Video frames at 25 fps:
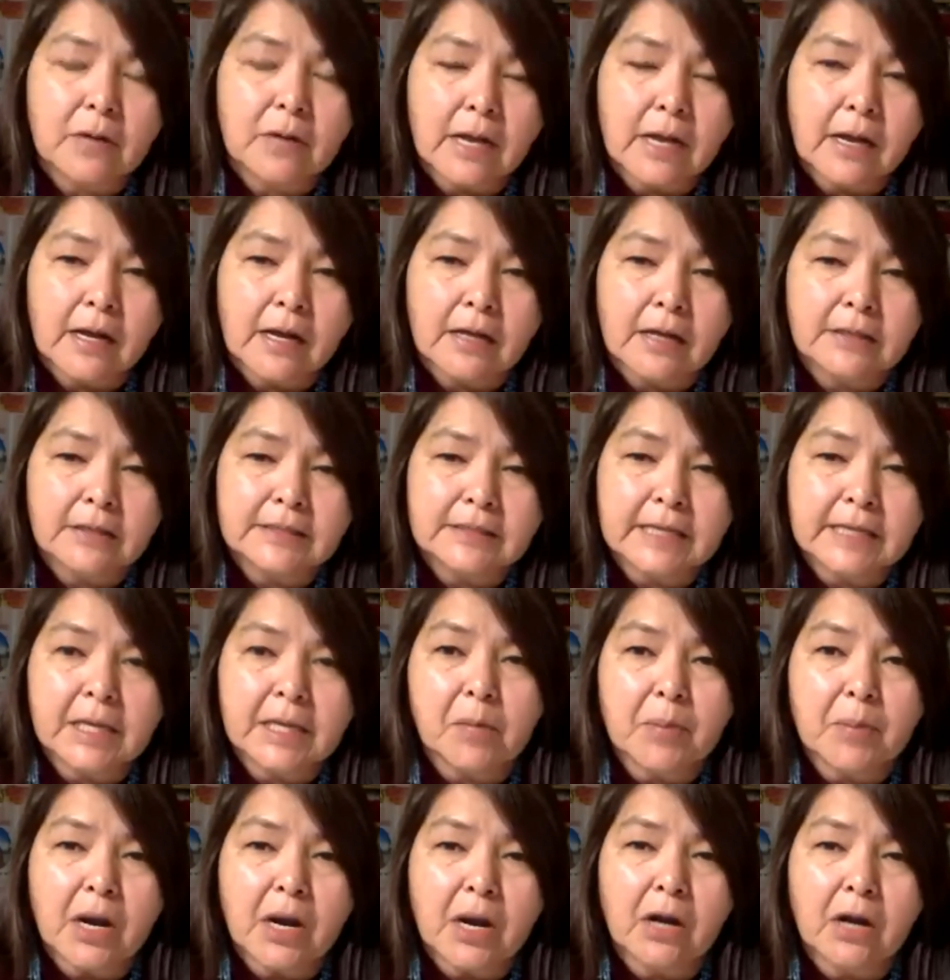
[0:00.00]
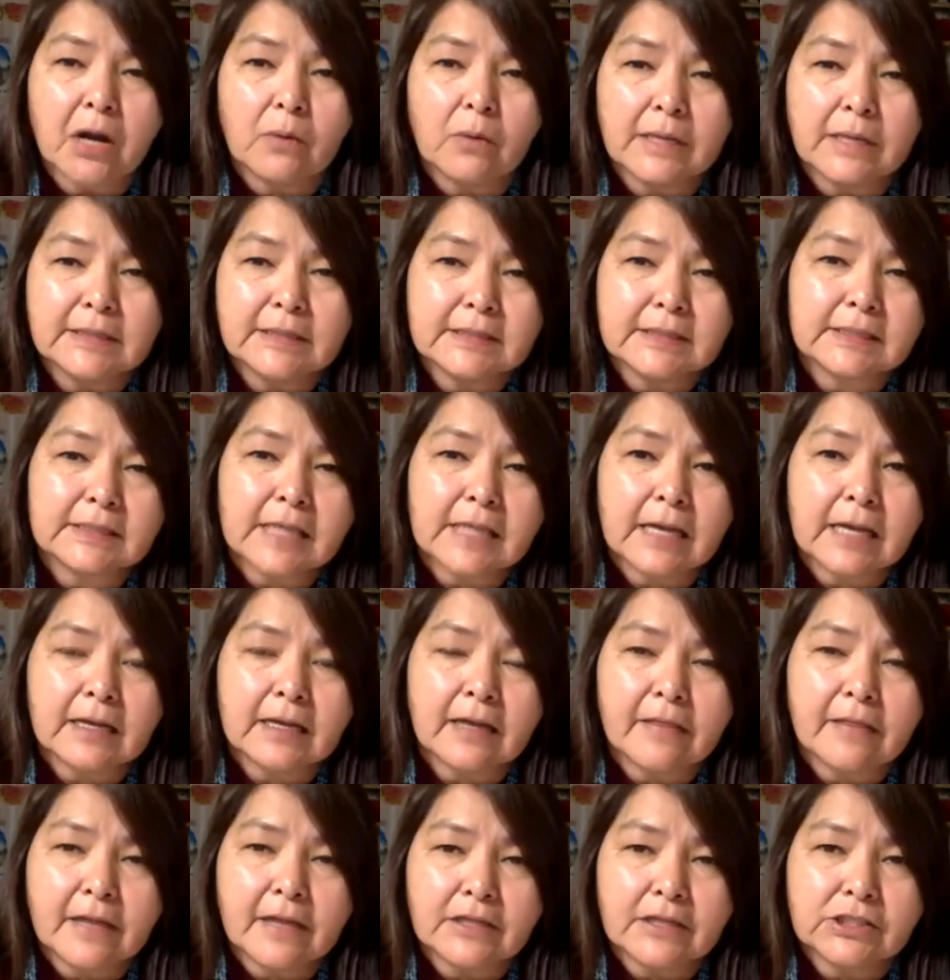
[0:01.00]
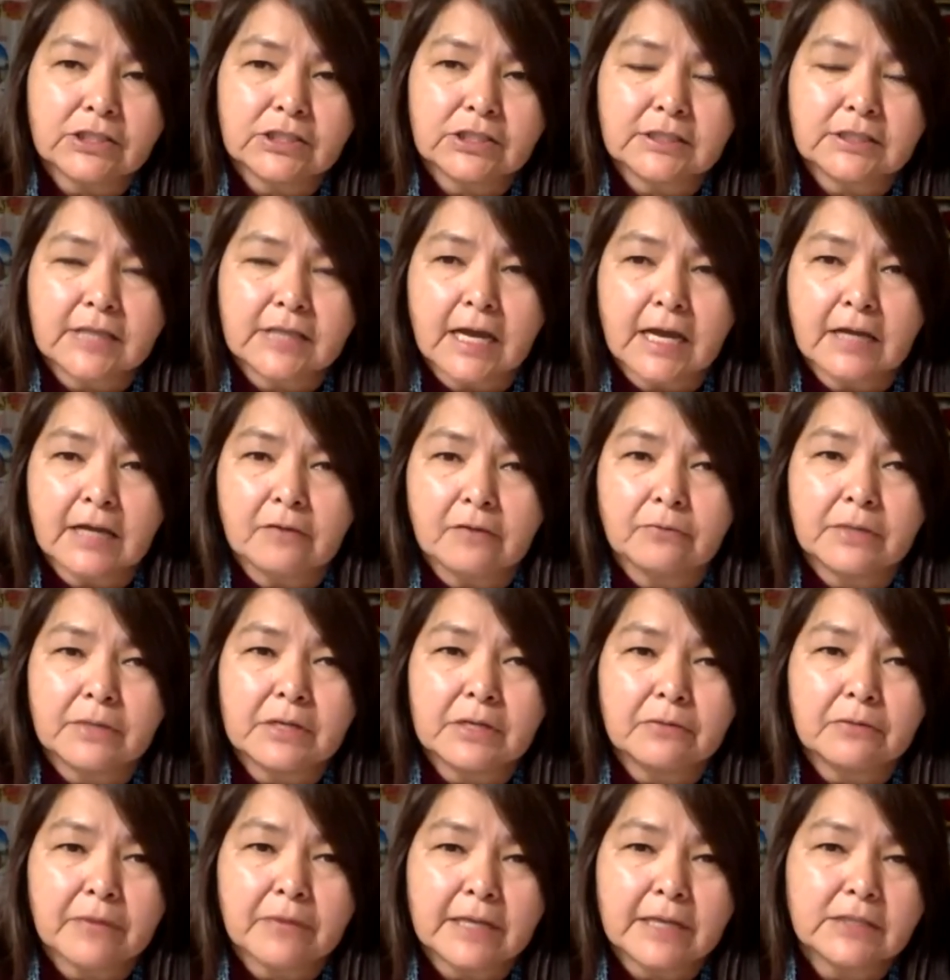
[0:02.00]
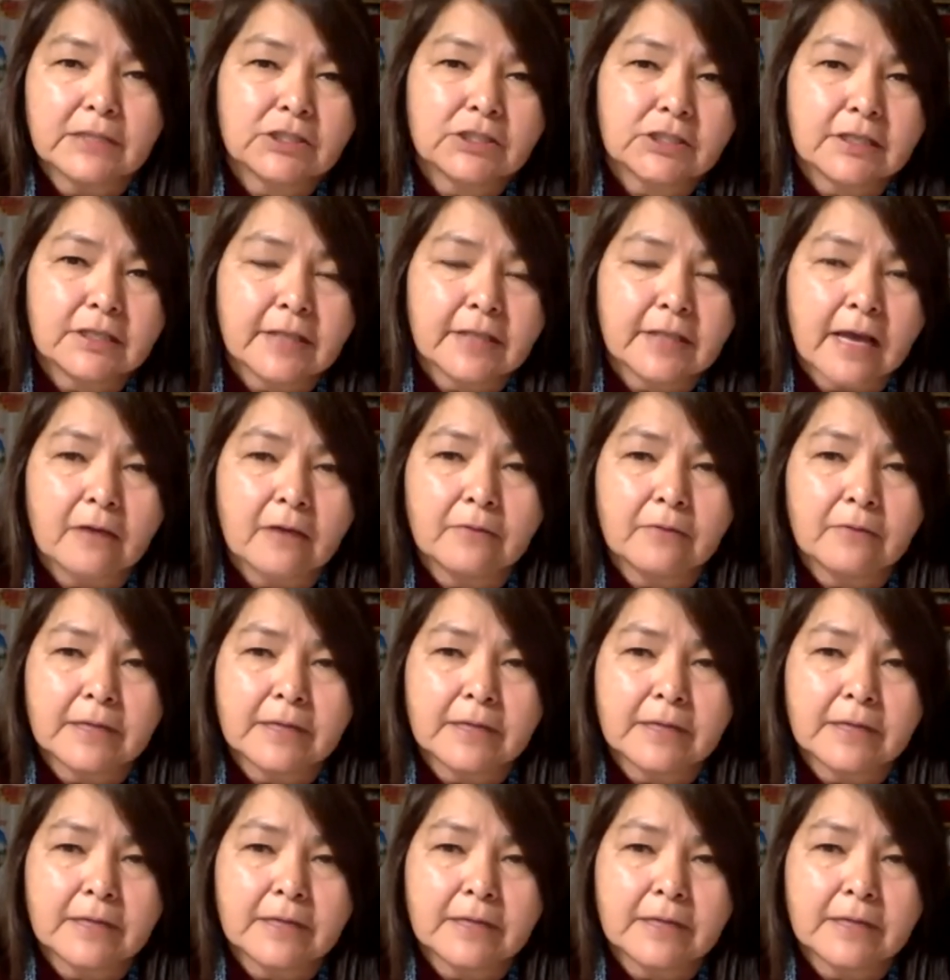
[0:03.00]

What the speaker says: take apart one set and then just kind of rearrange it that way.